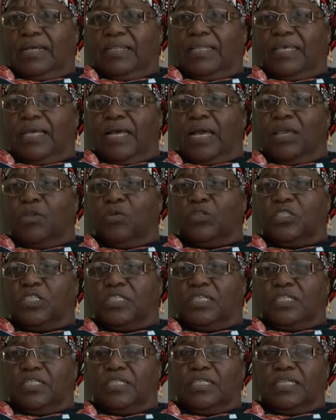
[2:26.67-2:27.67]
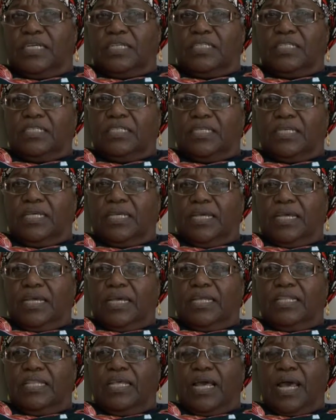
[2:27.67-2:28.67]
they are your sisters,
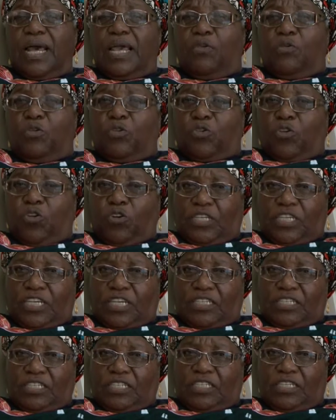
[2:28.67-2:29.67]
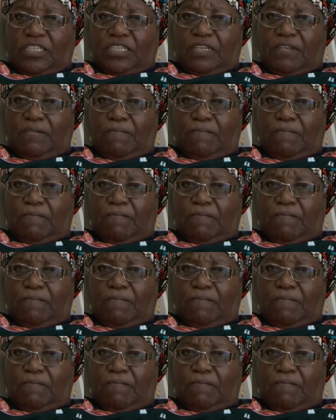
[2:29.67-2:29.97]
they are your daughters.